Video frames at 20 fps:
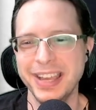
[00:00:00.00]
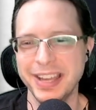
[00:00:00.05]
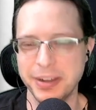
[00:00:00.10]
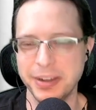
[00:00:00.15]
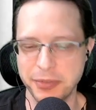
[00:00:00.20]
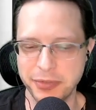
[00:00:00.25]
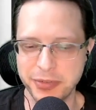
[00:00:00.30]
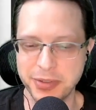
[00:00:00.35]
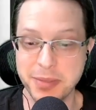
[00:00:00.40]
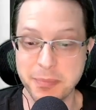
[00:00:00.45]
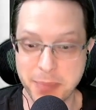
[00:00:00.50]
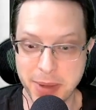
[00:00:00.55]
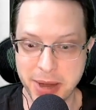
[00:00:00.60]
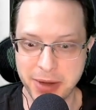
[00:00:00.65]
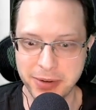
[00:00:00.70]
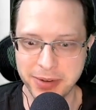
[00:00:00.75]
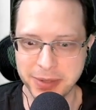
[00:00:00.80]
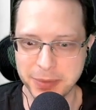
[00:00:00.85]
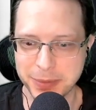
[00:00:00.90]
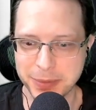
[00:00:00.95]
or for the
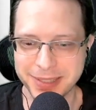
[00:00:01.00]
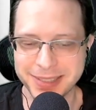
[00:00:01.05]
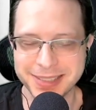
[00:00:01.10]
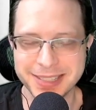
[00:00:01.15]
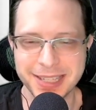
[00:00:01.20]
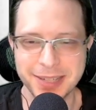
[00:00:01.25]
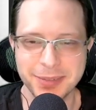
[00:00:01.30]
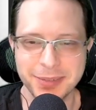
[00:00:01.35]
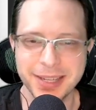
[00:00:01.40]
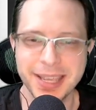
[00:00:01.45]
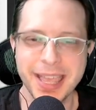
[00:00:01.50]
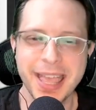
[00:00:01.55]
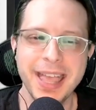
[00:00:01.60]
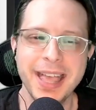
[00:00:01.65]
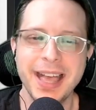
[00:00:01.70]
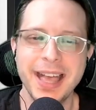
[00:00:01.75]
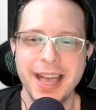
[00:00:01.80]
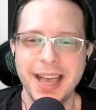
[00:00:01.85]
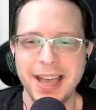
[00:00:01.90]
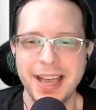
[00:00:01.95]
buried ones anyway.
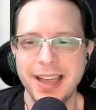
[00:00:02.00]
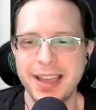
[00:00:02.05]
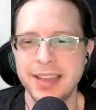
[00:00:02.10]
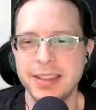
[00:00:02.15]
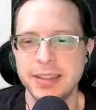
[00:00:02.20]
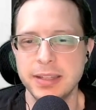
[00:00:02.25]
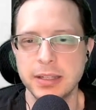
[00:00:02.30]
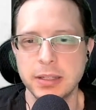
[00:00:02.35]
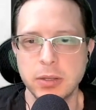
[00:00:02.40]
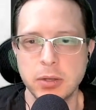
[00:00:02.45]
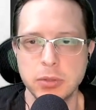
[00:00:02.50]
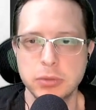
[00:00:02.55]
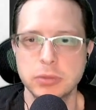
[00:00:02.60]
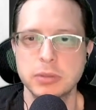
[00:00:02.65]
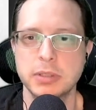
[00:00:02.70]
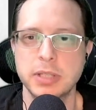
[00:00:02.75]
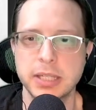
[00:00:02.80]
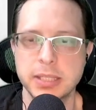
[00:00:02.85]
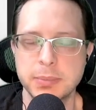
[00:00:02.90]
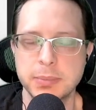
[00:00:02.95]
And then
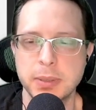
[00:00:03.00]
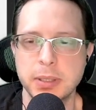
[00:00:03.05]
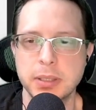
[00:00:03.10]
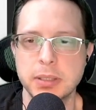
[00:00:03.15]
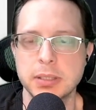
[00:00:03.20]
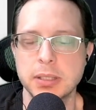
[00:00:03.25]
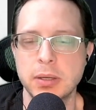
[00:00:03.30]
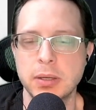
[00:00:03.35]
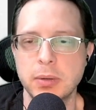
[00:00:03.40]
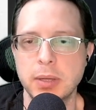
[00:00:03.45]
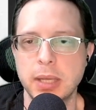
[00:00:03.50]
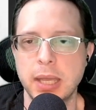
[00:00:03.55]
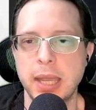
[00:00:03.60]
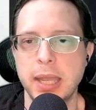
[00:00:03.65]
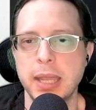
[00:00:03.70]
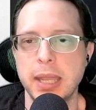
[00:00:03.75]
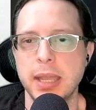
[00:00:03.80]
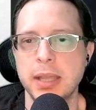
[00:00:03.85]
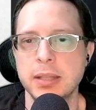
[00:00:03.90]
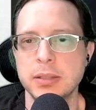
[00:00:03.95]
cultural expert,
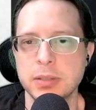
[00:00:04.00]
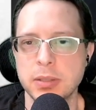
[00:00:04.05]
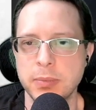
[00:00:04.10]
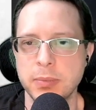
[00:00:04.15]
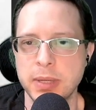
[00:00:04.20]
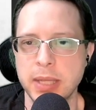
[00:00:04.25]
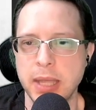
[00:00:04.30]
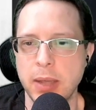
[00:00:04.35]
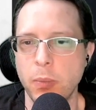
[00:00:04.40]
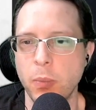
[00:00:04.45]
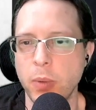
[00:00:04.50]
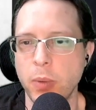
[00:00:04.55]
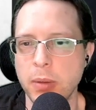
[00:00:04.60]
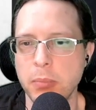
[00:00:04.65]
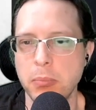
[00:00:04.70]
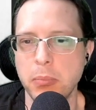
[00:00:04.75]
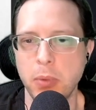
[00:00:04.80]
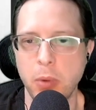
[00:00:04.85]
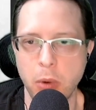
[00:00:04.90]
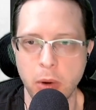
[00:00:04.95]
okay, and so we get 1
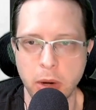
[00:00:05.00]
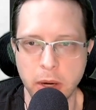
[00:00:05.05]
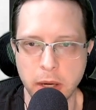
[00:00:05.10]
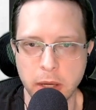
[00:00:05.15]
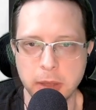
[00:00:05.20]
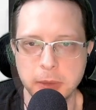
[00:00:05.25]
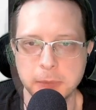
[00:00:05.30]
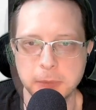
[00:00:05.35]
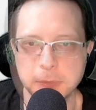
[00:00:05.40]
more.